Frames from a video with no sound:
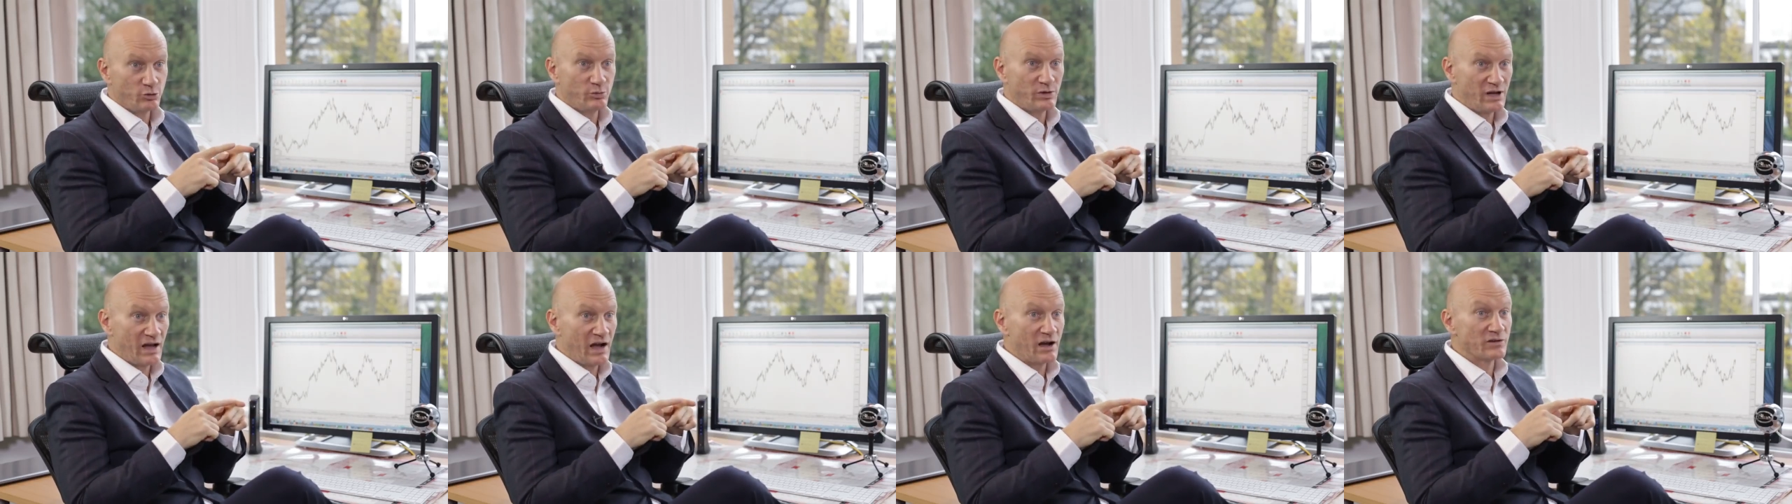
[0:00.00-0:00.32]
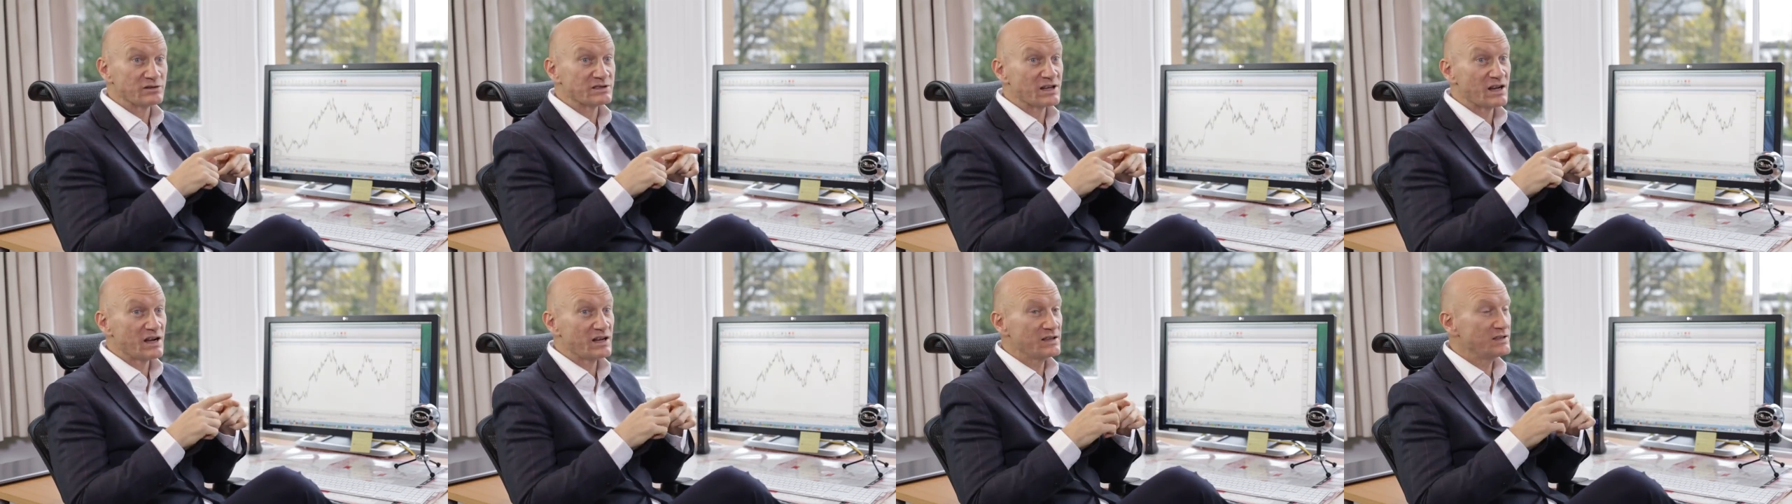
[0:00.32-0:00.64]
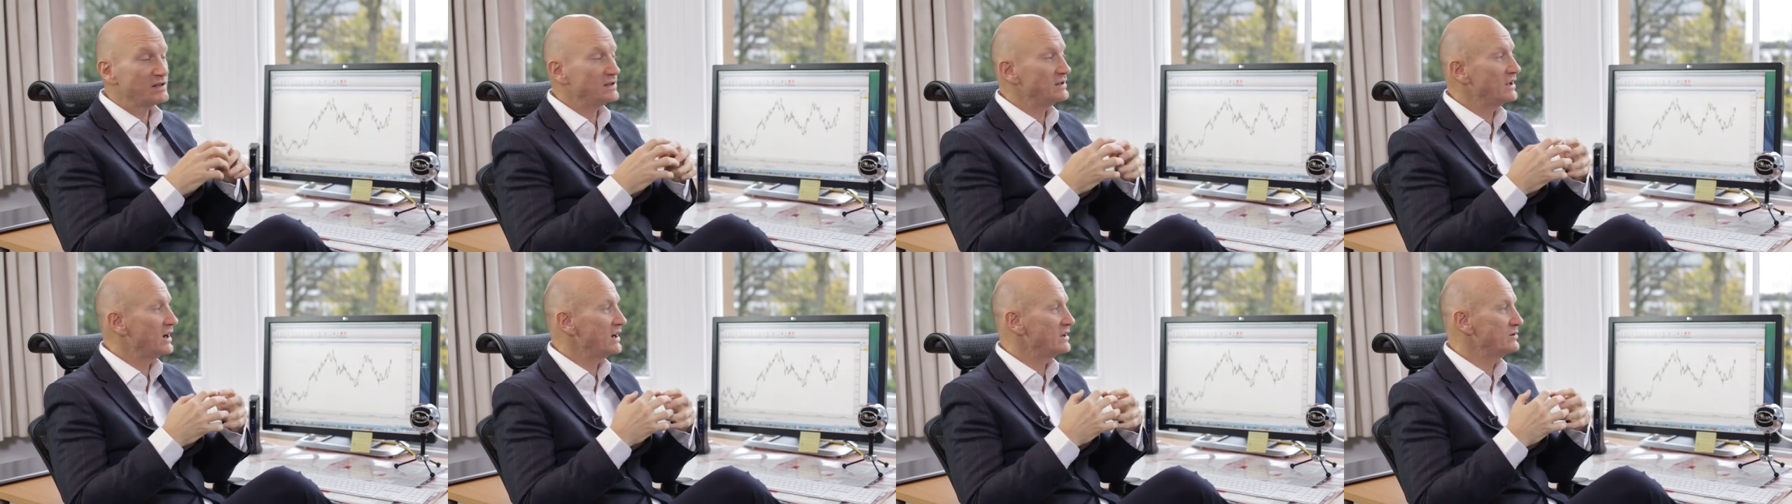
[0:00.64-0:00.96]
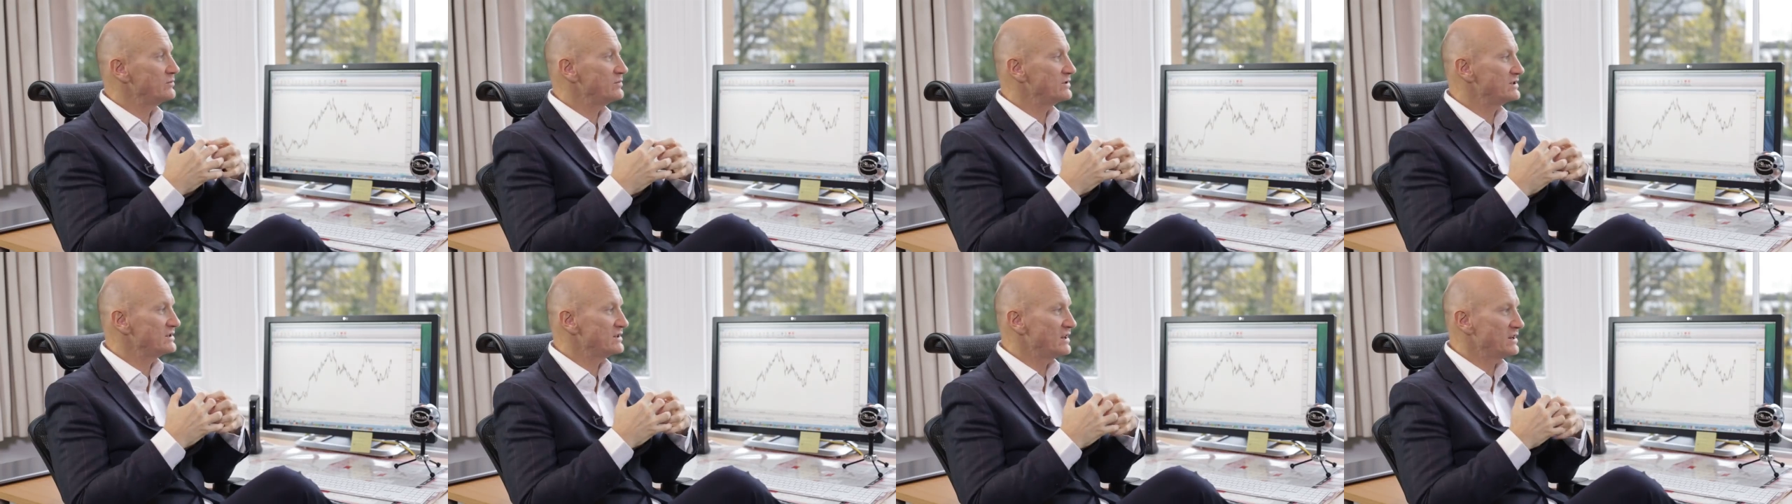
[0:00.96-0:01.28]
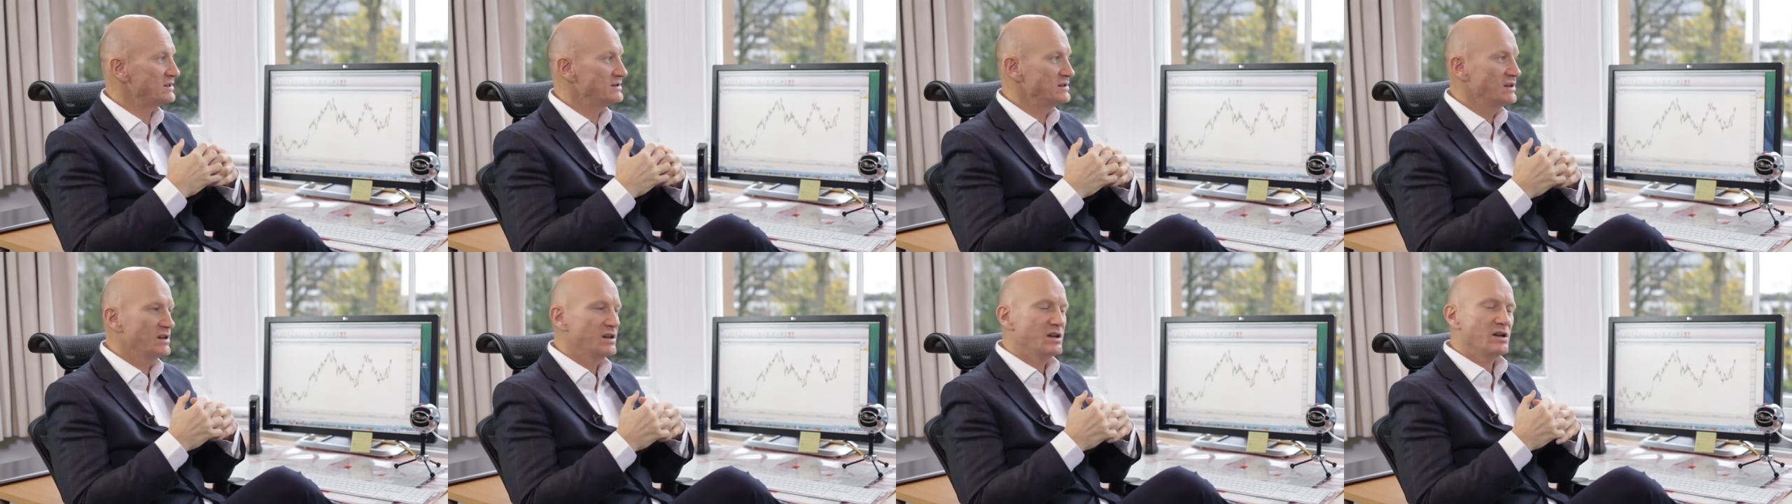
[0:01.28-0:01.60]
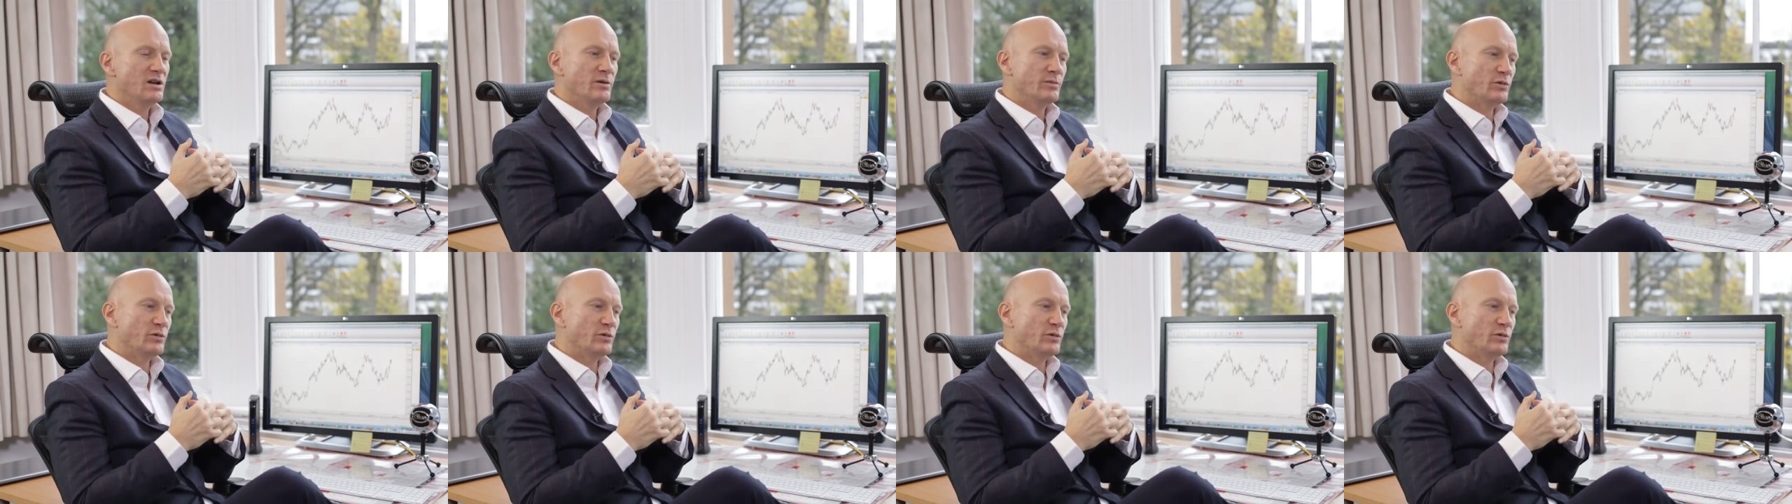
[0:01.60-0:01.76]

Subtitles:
you'll be outside the 9%.